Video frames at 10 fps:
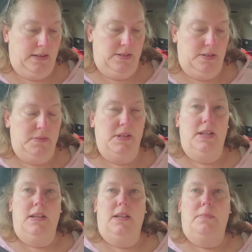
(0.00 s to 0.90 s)
and I
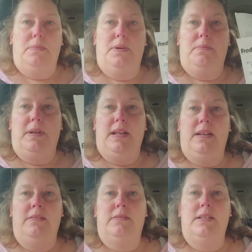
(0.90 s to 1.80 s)
just put my
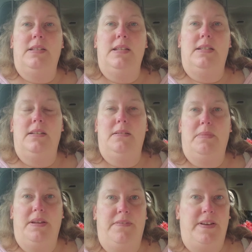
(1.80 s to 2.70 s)
receipts into
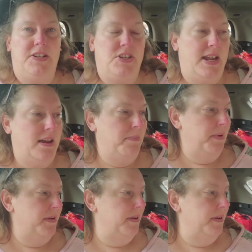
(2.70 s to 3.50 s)
my Fetch app.